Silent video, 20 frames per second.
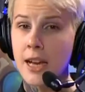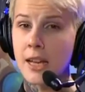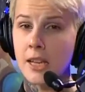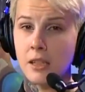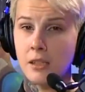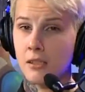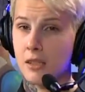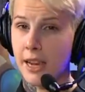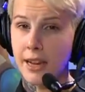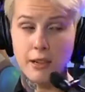
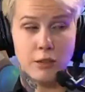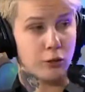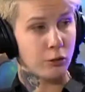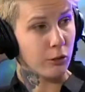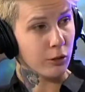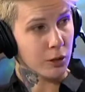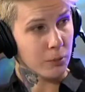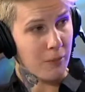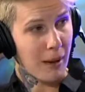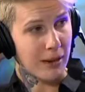Saint
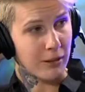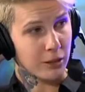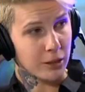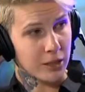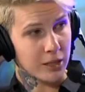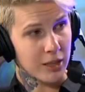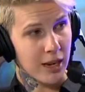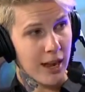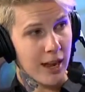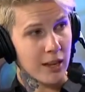looked better
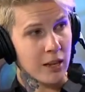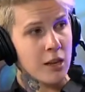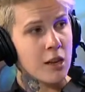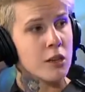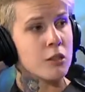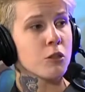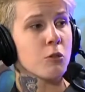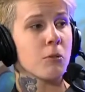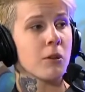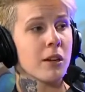today,
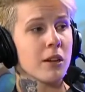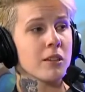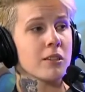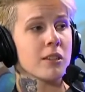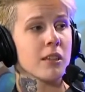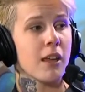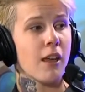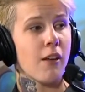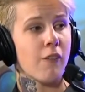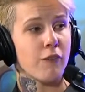so we're going to
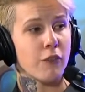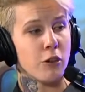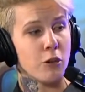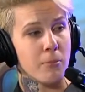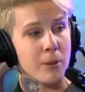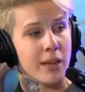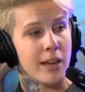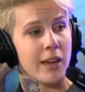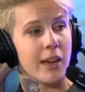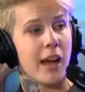see if
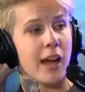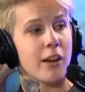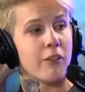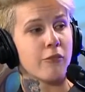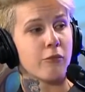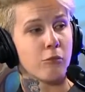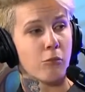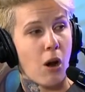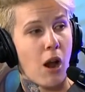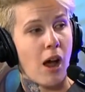Newbie can kind
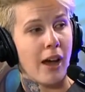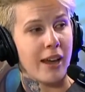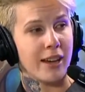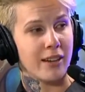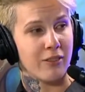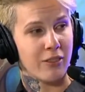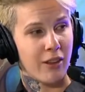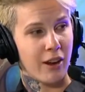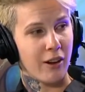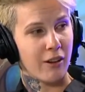of ride
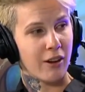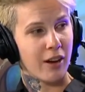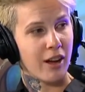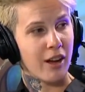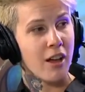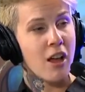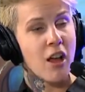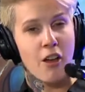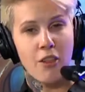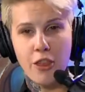their uh,
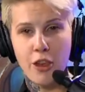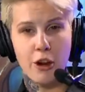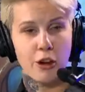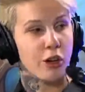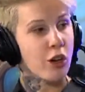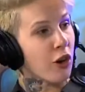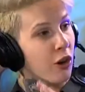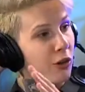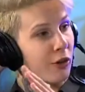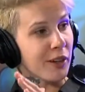their
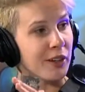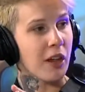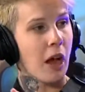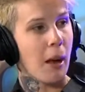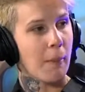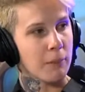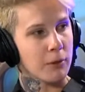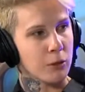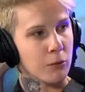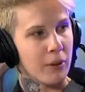current
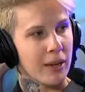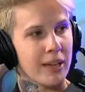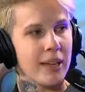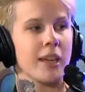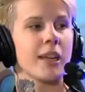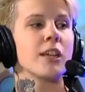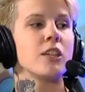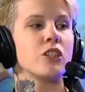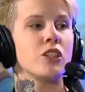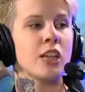upswing and
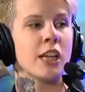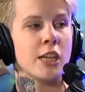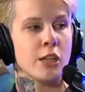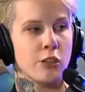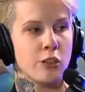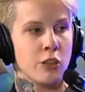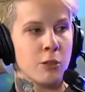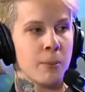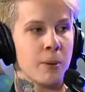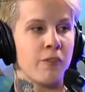continue
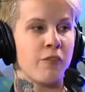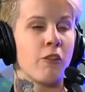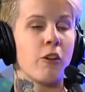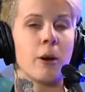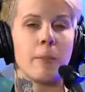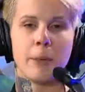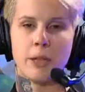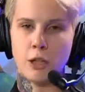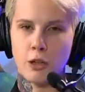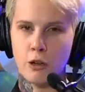to
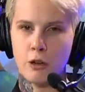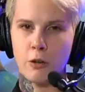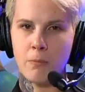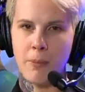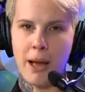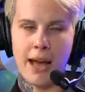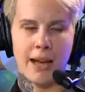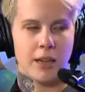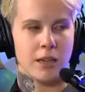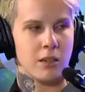perform and turn
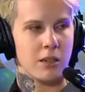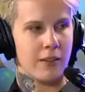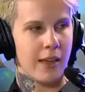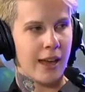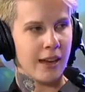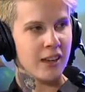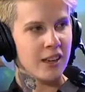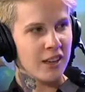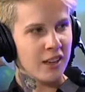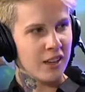back into
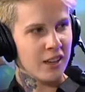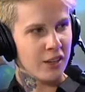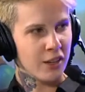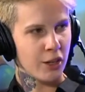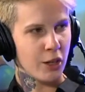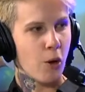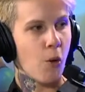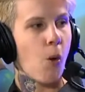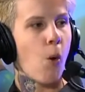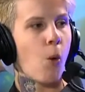that you
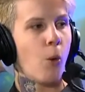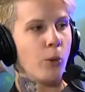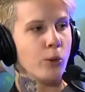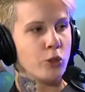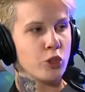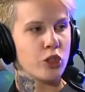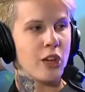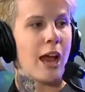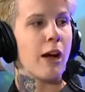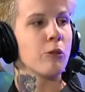know, old
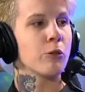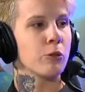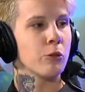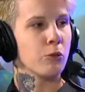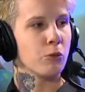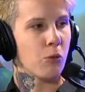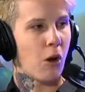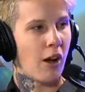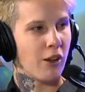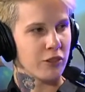Xiaogu
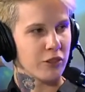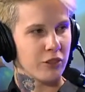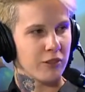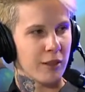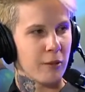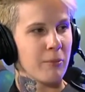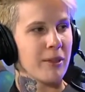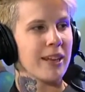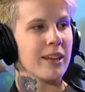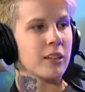roster
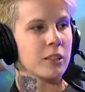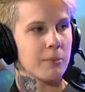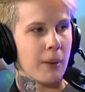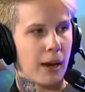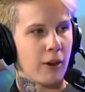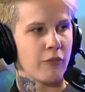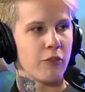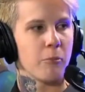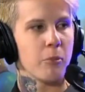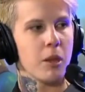that we
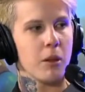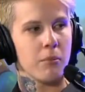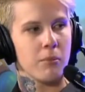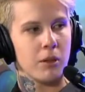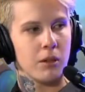expect from them.